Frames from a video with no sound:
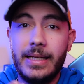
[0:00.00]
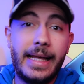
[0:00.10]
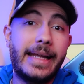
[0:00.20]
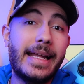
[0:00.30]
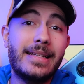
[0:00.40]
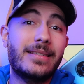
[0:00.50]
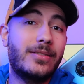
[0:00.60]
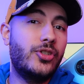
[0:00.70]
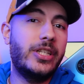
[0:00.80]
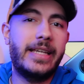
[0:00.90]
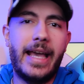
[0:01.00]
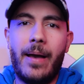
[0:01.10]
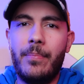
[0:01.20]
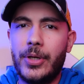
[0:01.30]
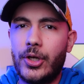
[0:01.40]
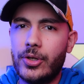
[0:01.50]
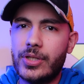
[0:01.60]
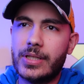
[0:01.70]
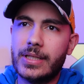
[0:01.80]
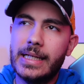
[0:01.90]
against Gcam
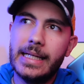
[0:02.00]
because,